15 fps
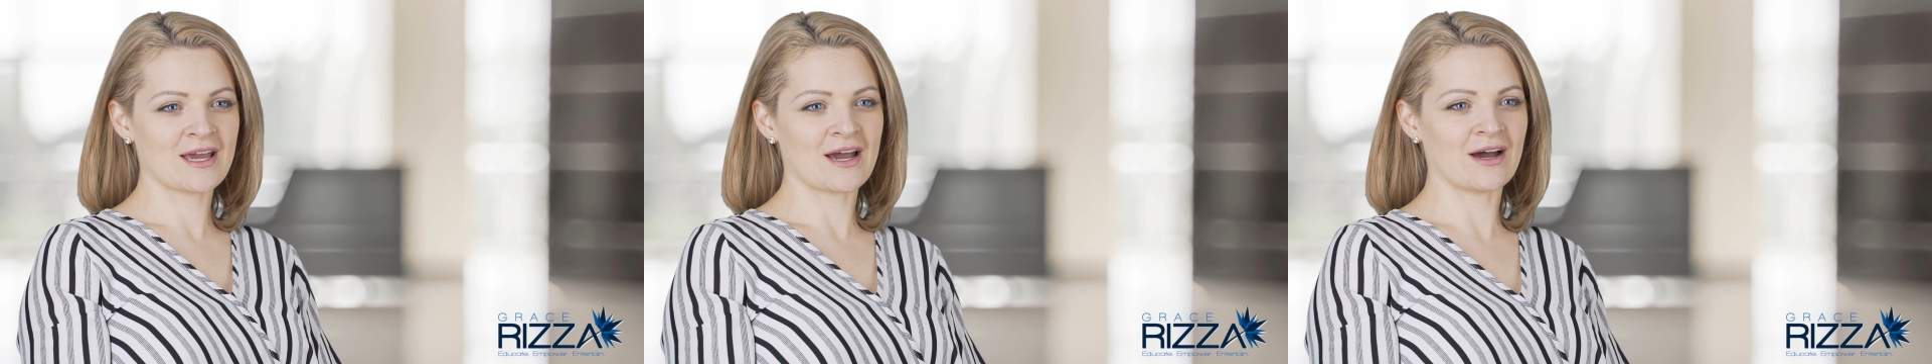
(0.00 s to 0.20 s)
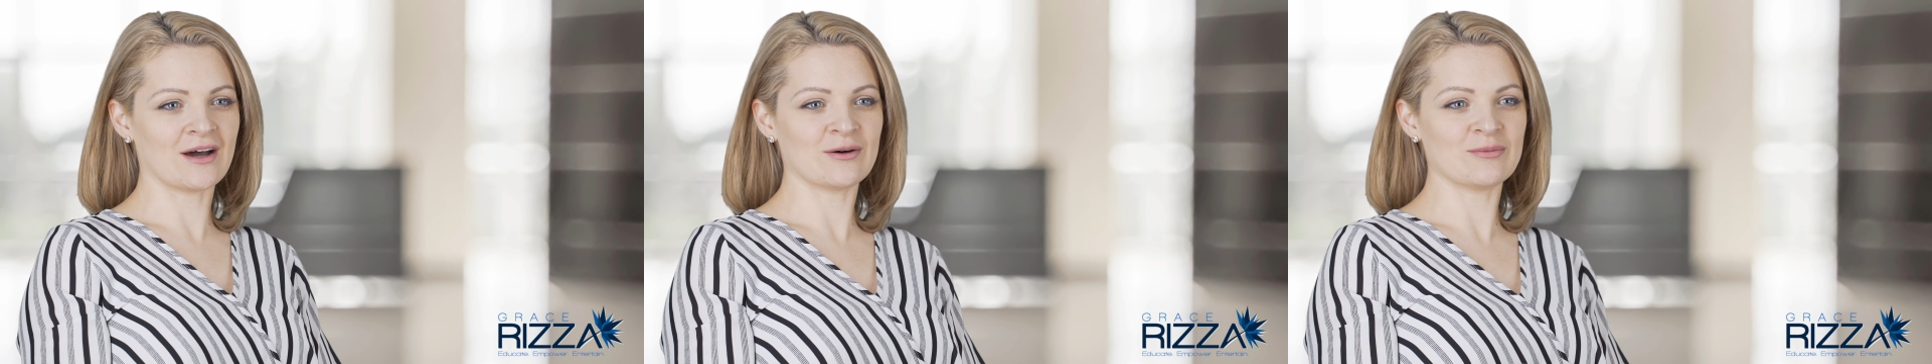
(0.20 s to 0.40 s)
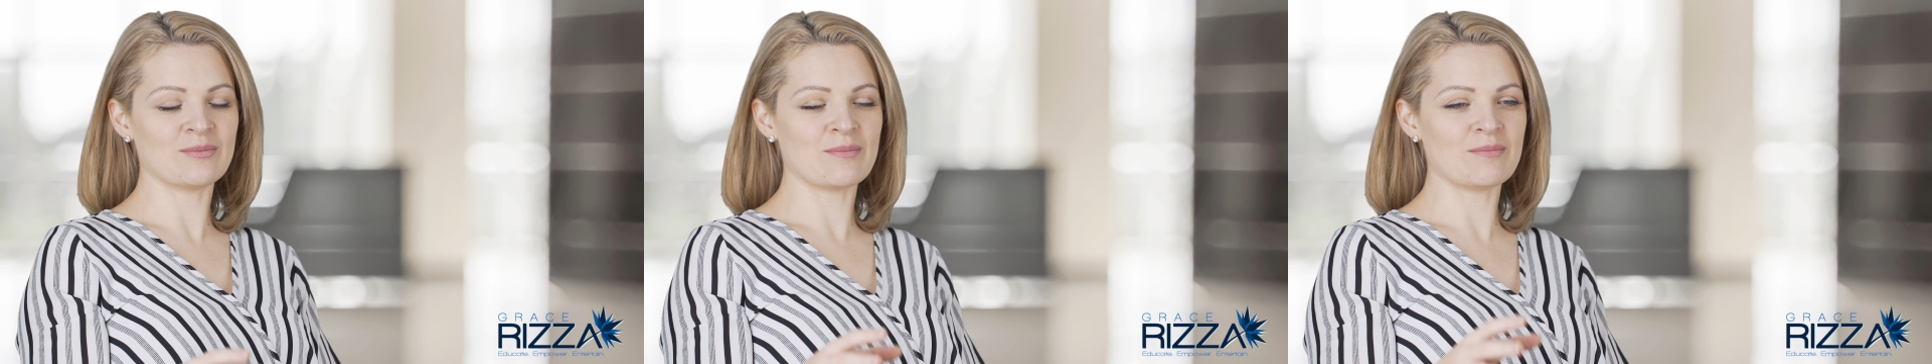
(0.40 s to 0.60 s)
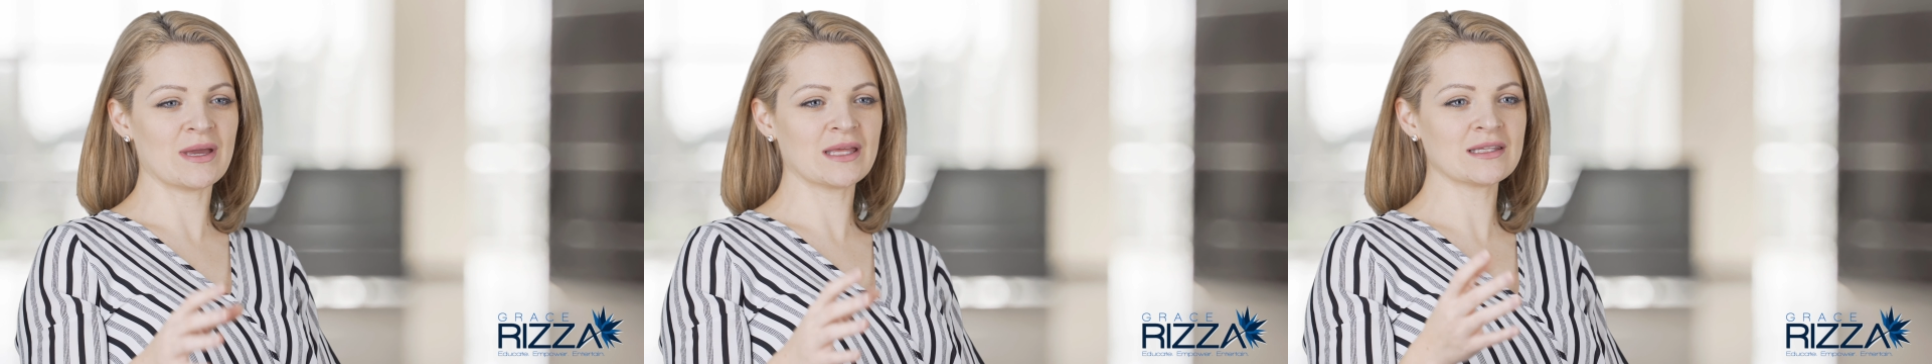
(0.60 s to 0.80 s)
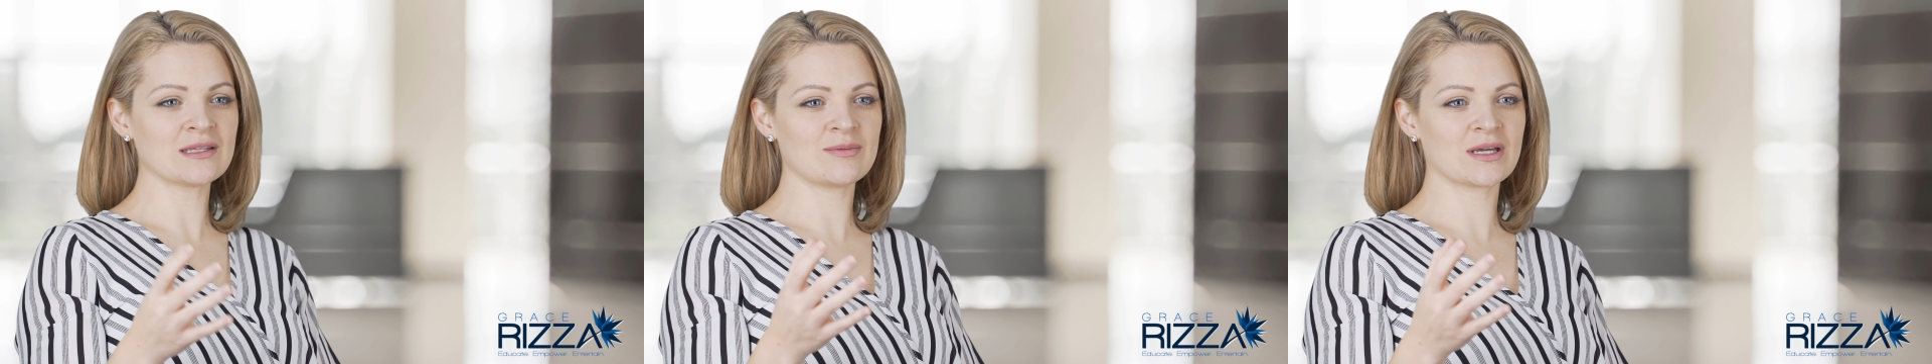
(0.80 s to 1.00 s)

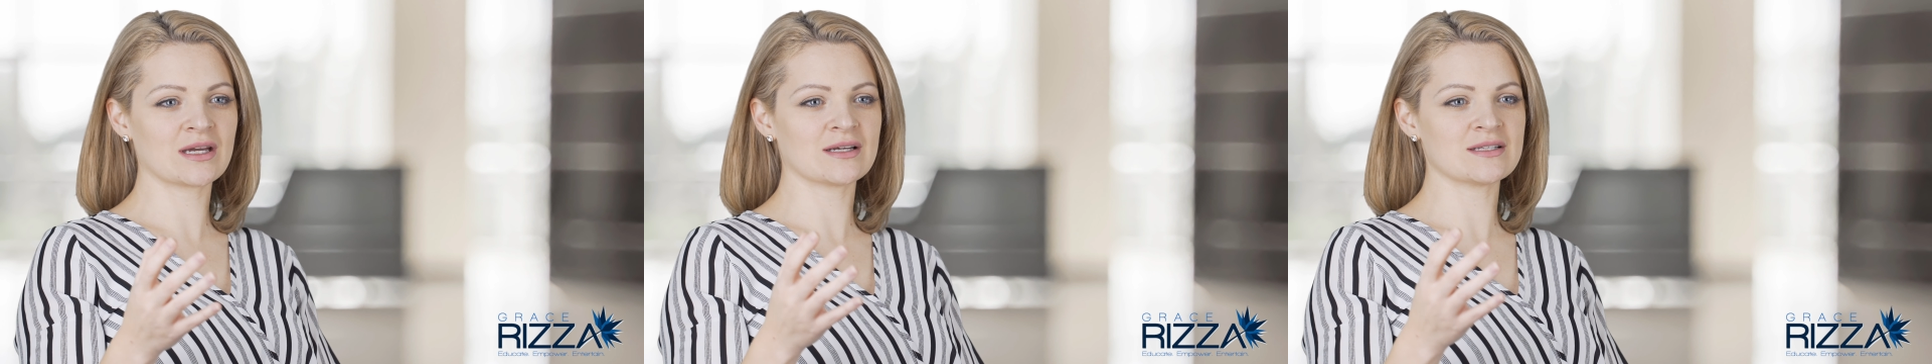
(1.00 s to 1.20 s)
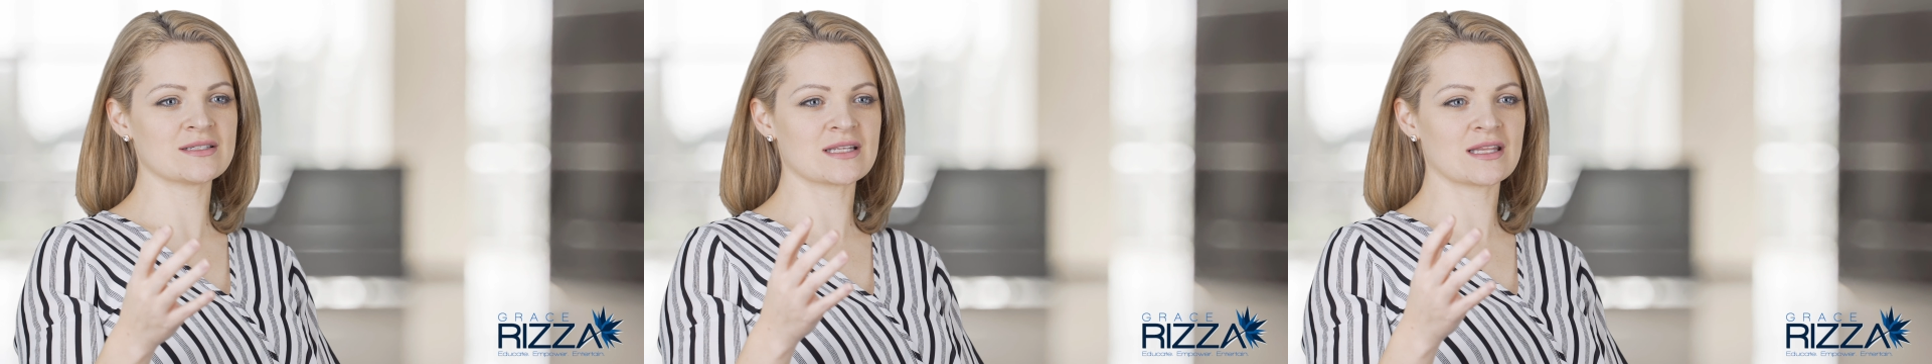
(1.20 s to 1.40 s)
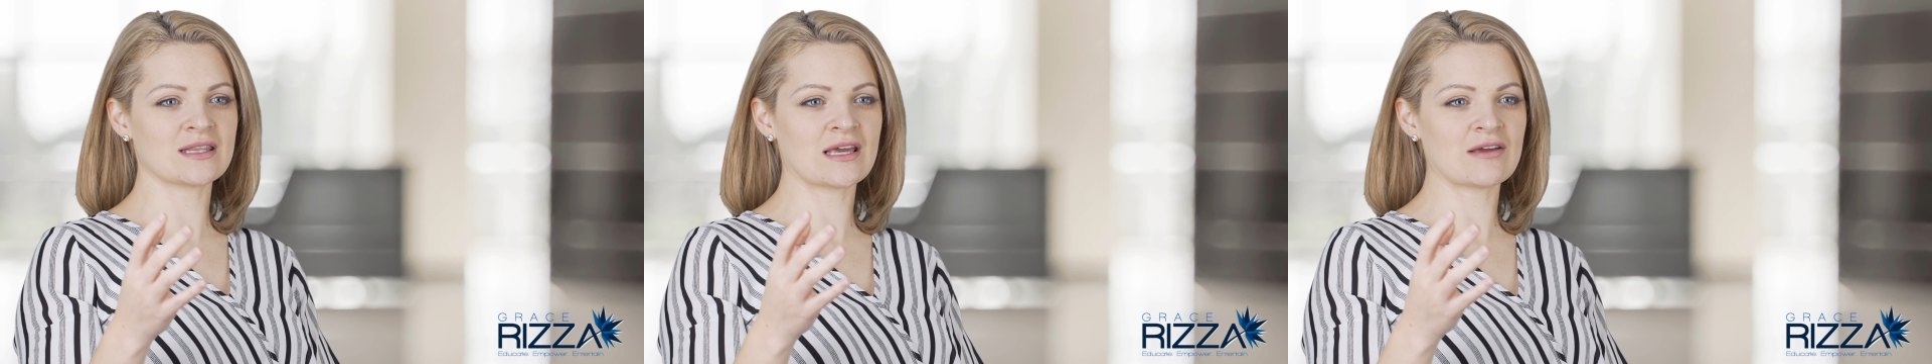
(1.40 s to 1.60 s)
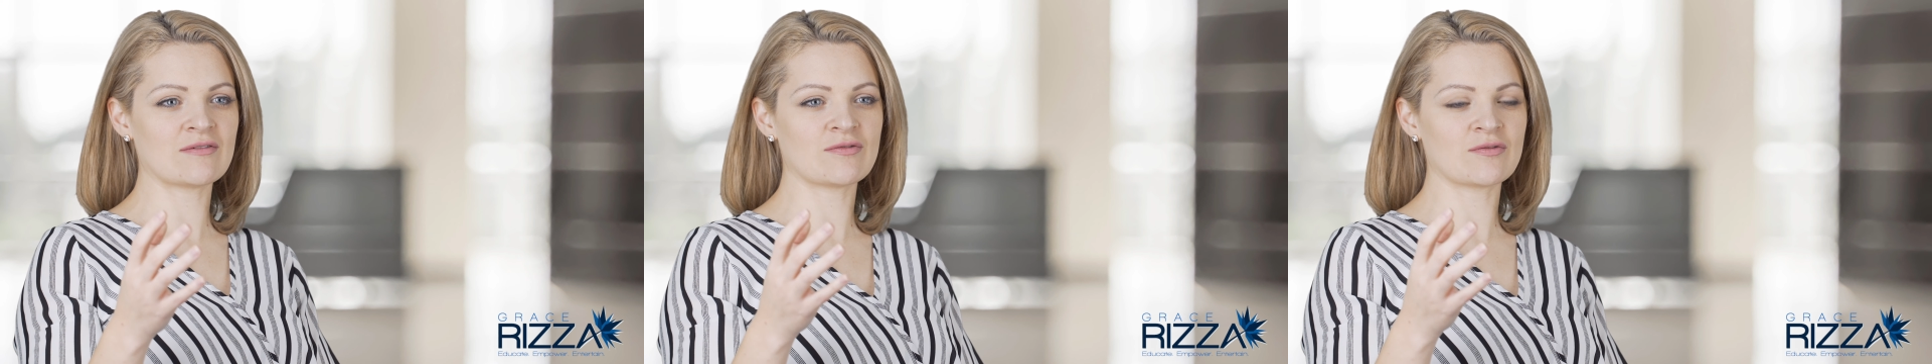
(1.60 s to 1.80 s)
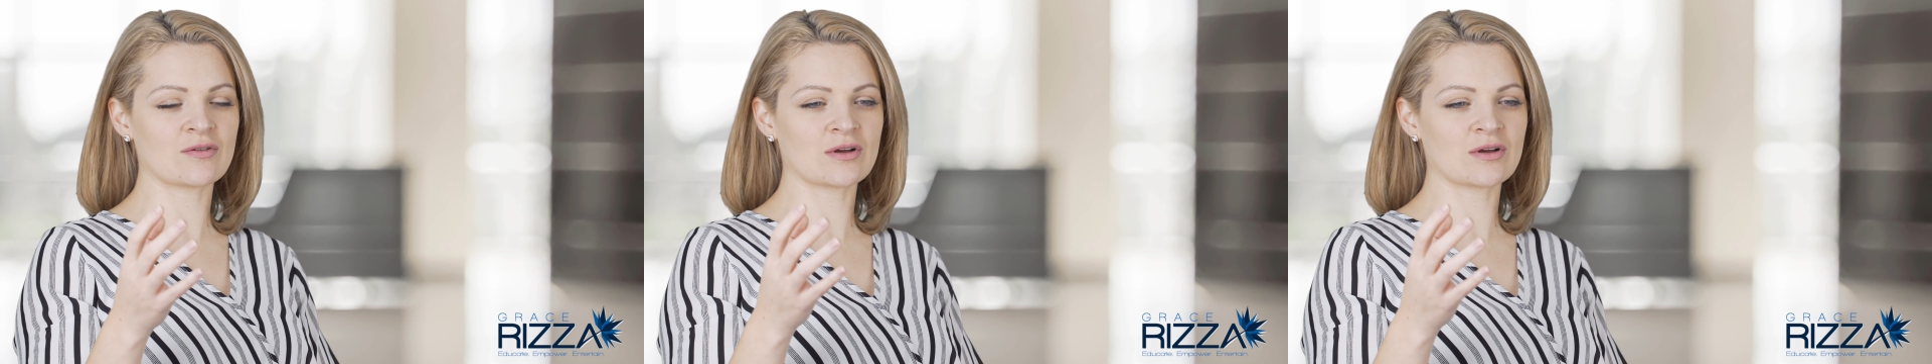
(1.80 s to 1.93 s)
mainly because they've